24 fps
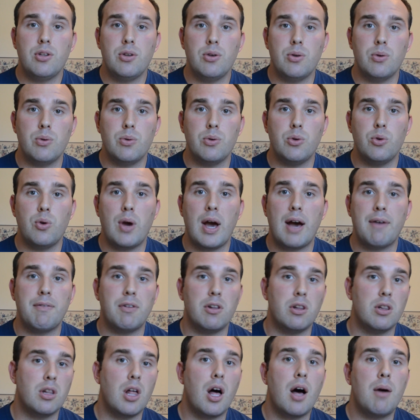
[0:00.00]
you have a
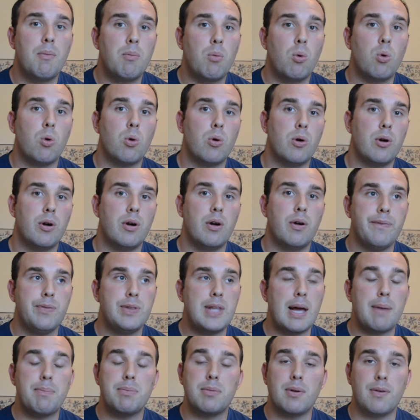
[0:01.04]
lot more
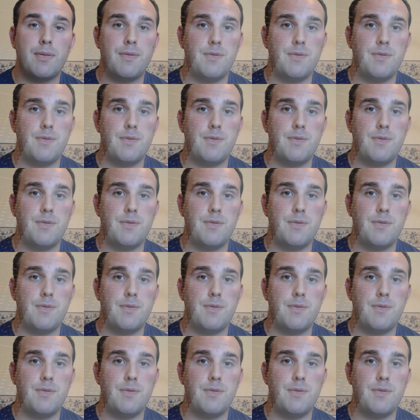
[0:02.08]
depth of